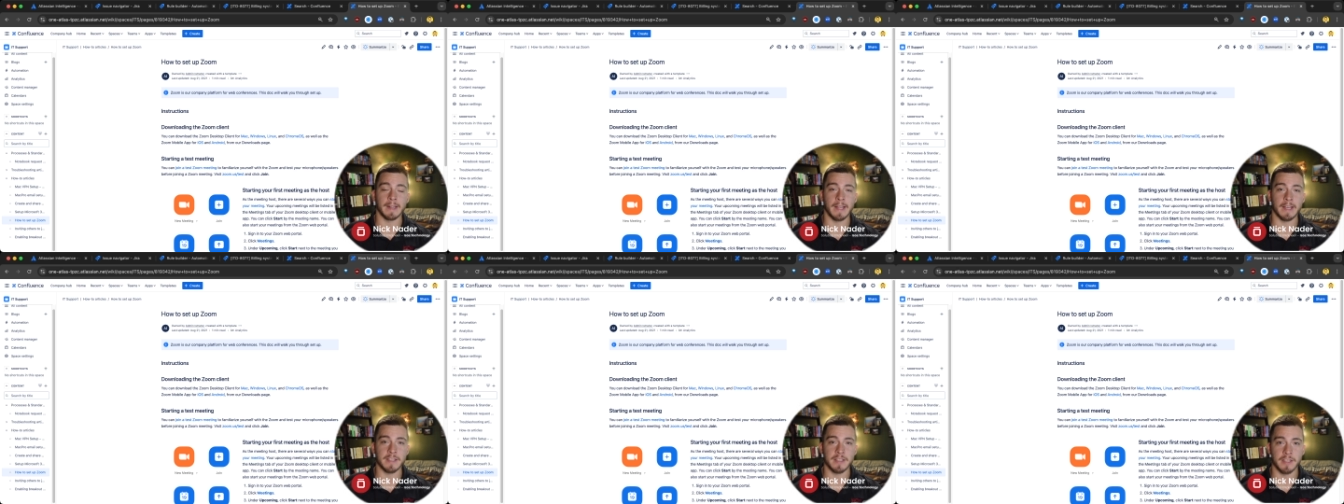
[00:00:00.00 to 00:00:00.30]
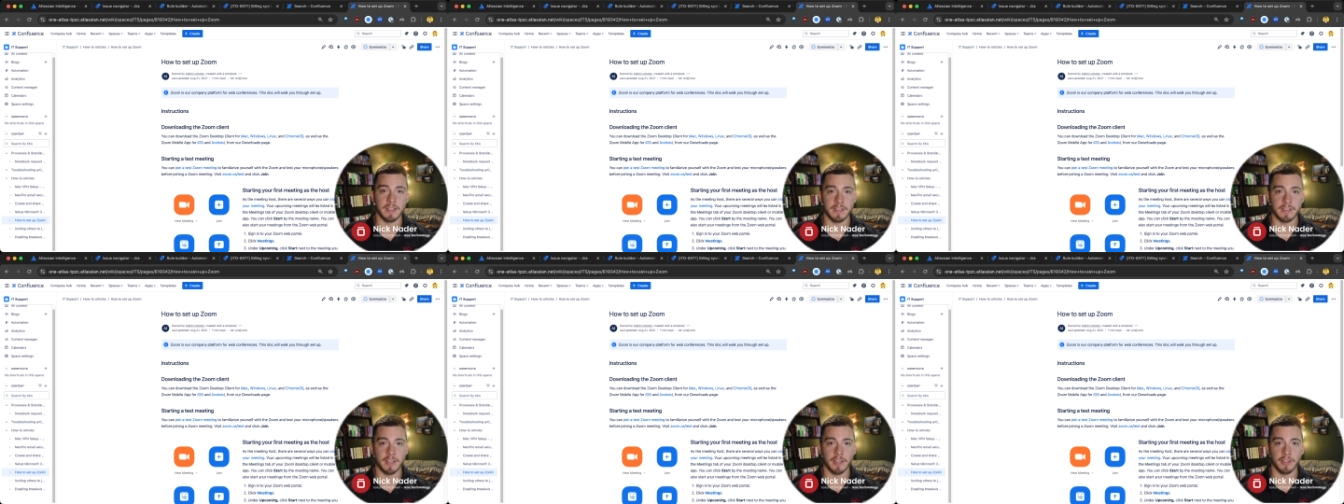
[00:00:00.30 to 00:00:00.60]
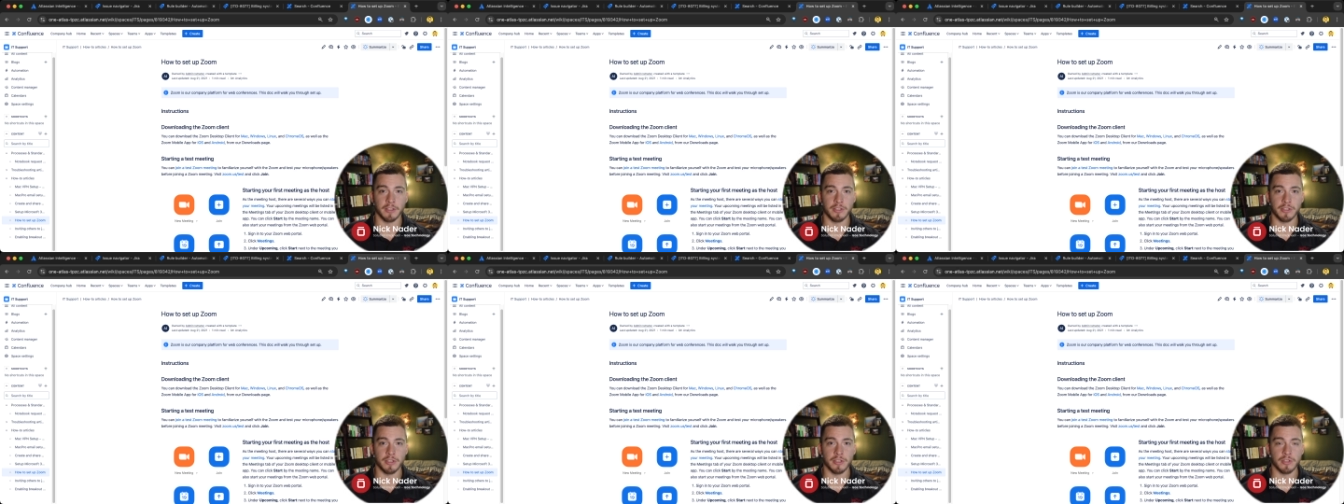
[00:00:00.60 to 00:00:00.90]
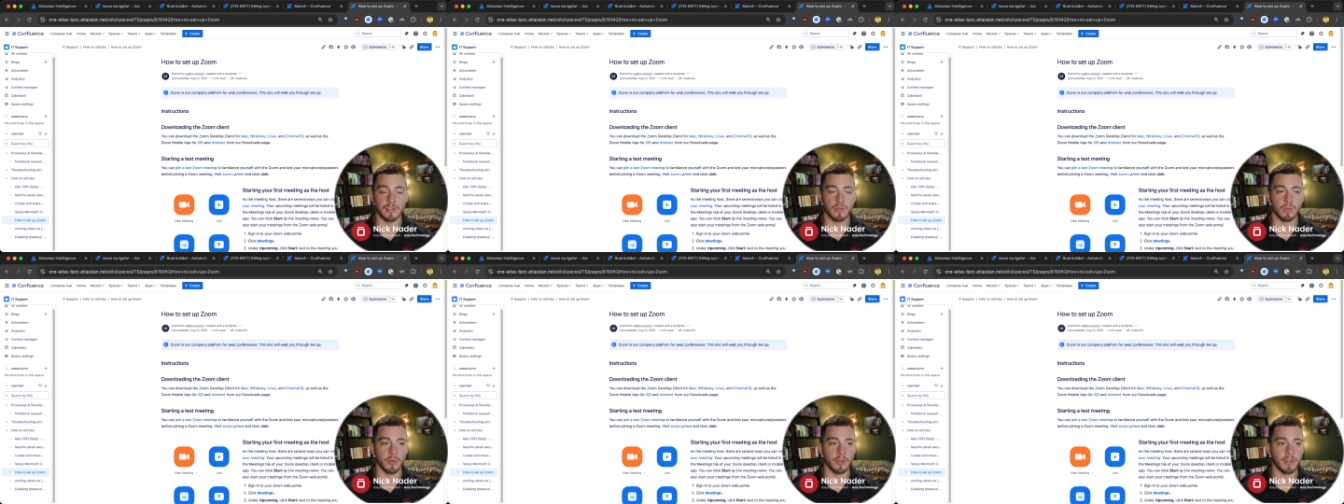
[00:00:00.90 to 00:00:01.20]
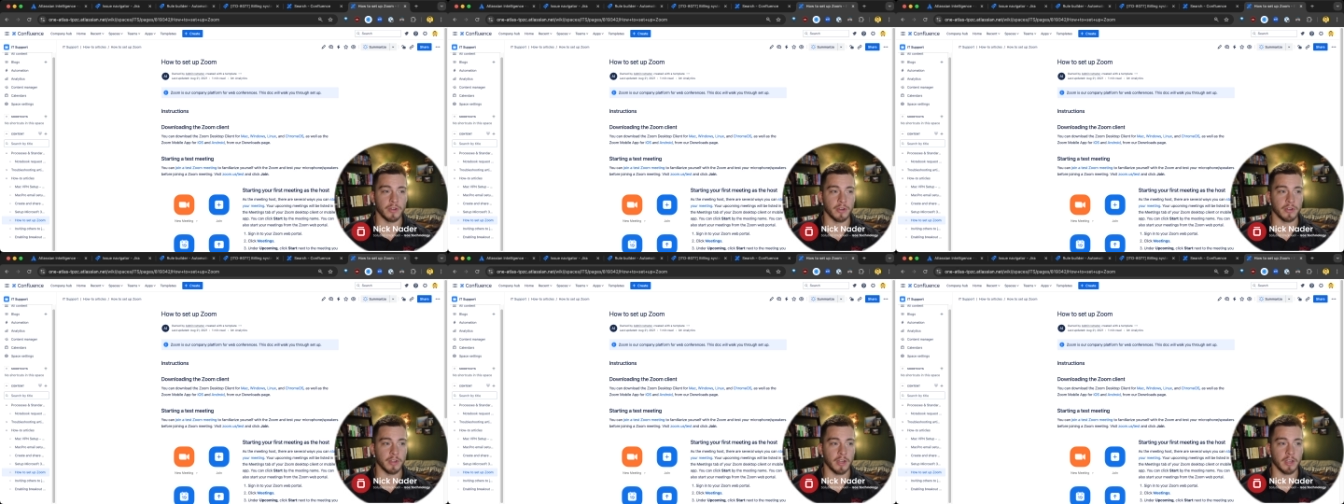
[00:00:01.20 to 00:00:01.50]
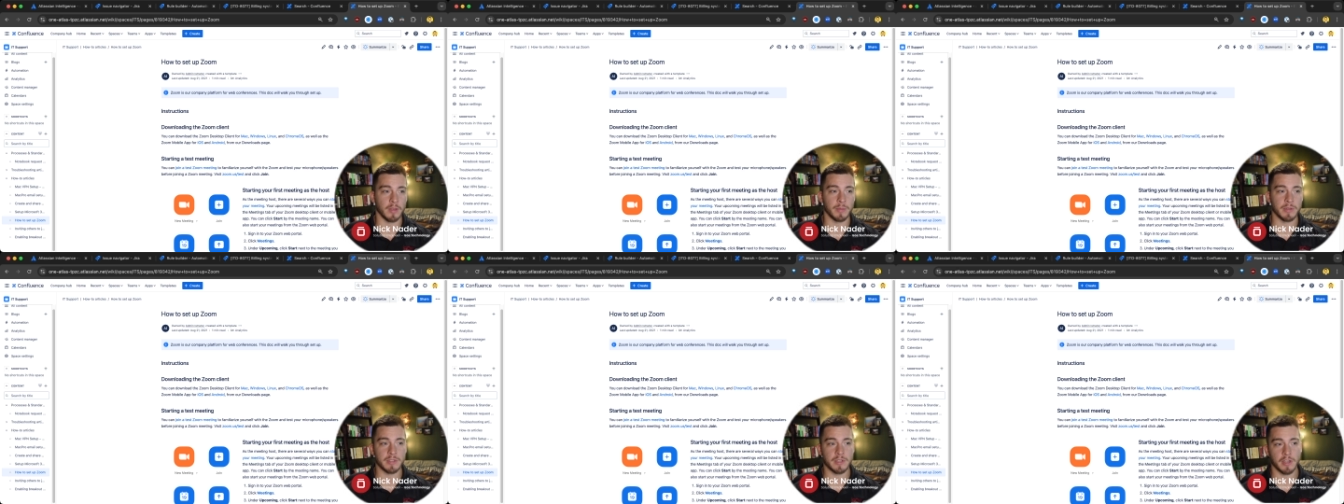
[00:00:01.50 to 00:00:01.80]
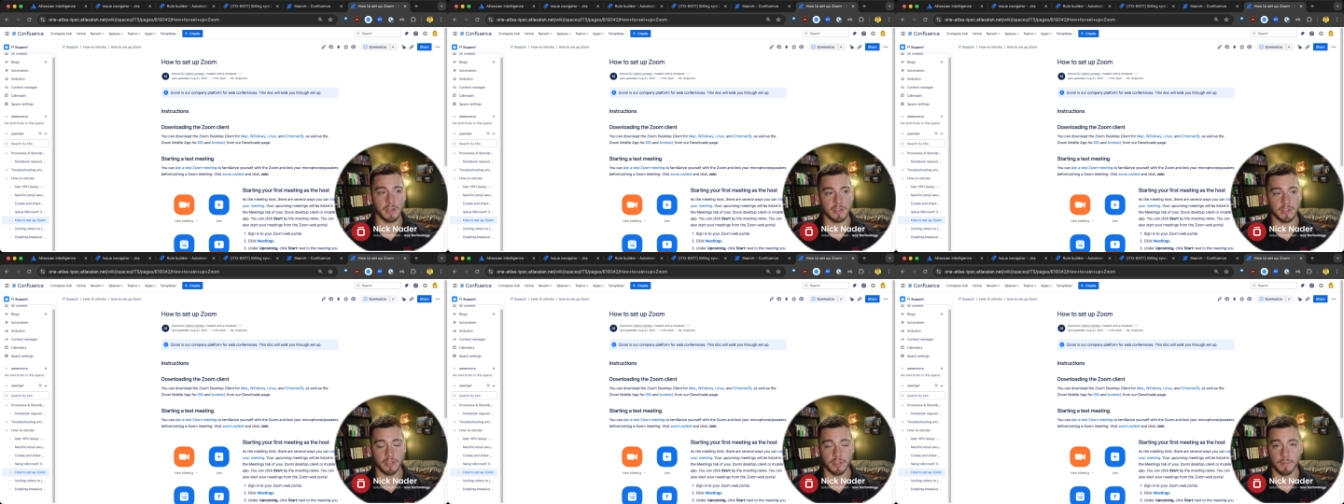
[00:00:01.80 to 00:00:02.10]
Atlassian Intelligence within our
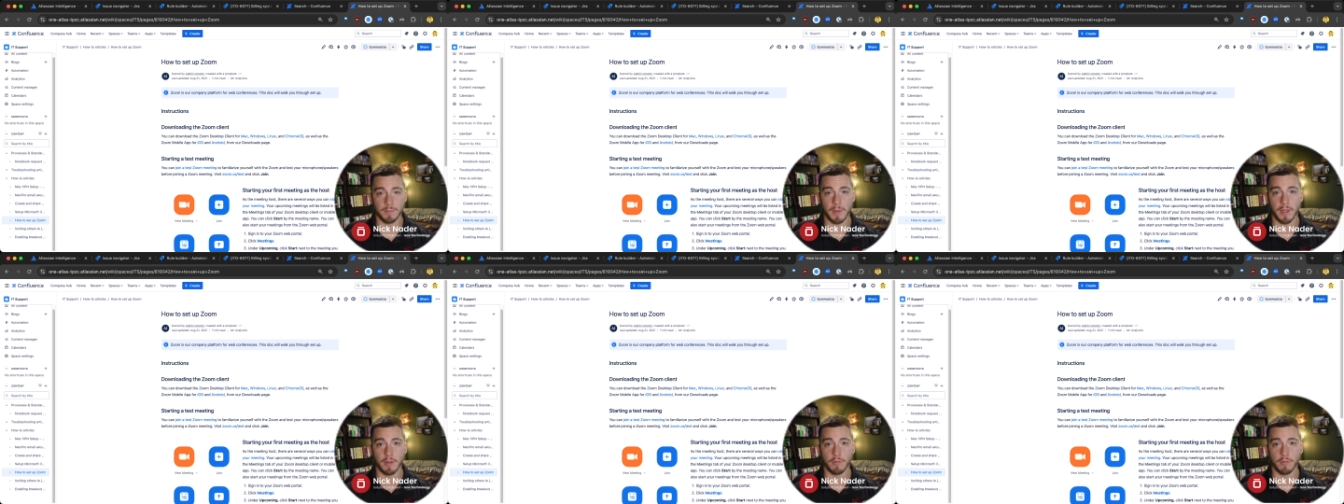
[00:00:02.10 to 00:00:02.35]
documentation.